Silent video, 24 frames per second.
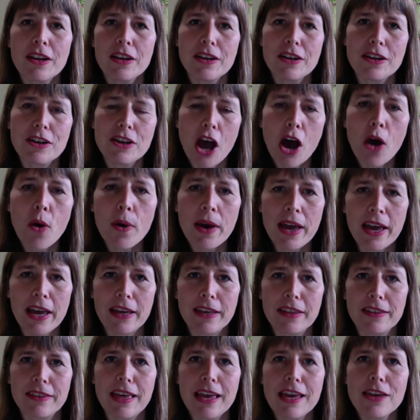
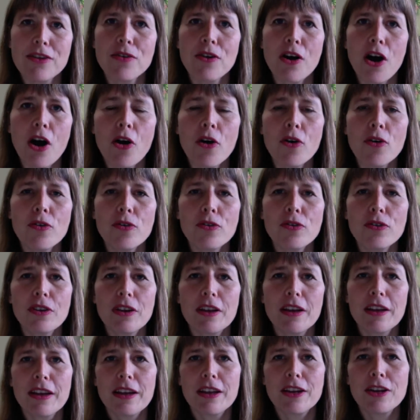knowing, that your own
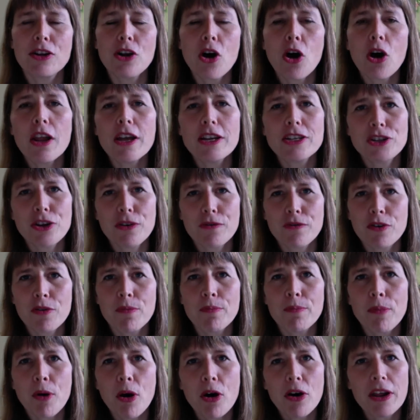knowledge of your
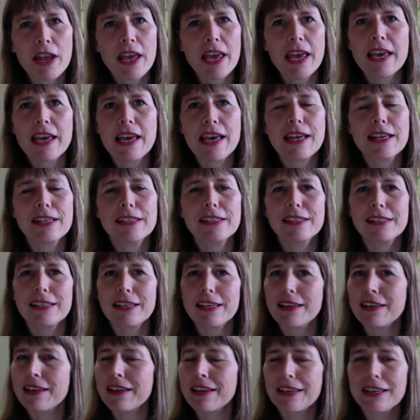body is
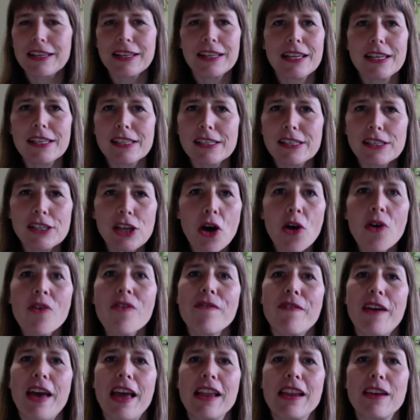so
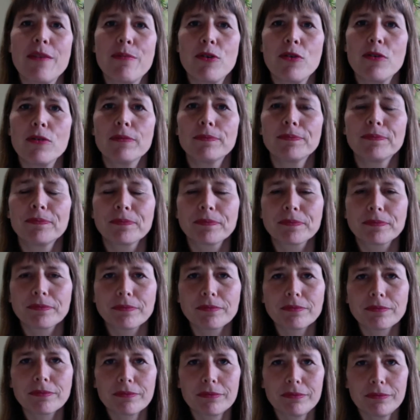valuable.
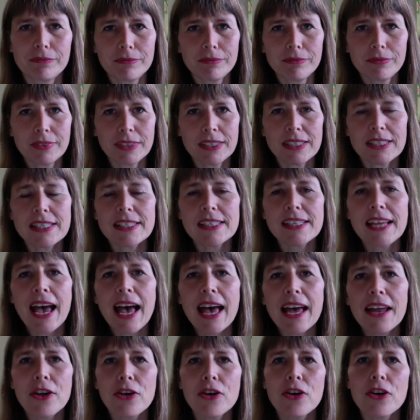
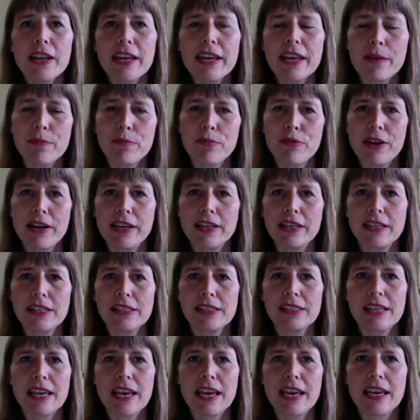Start early in
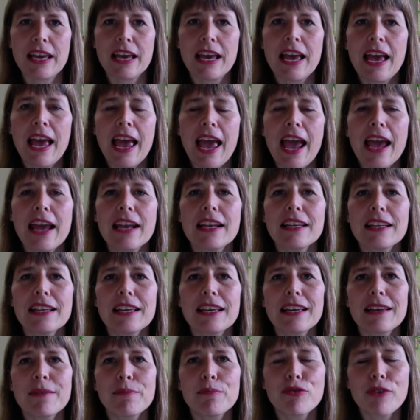pregnancy and
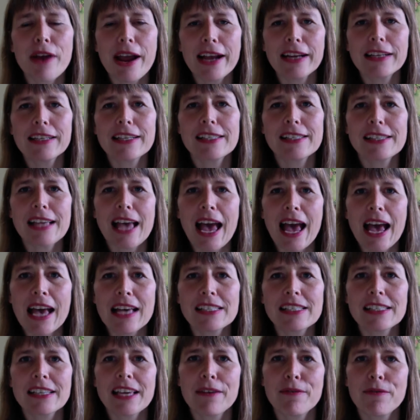practice
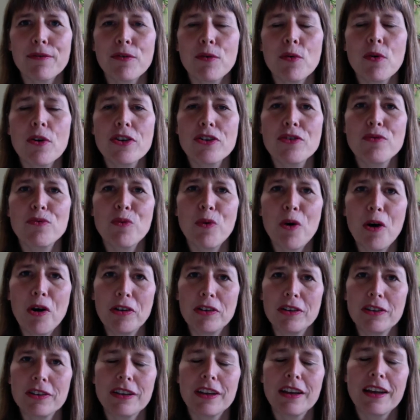asking for what you
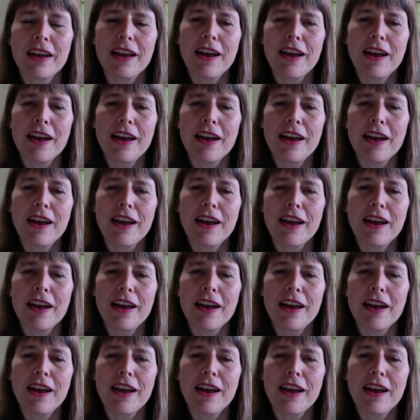want.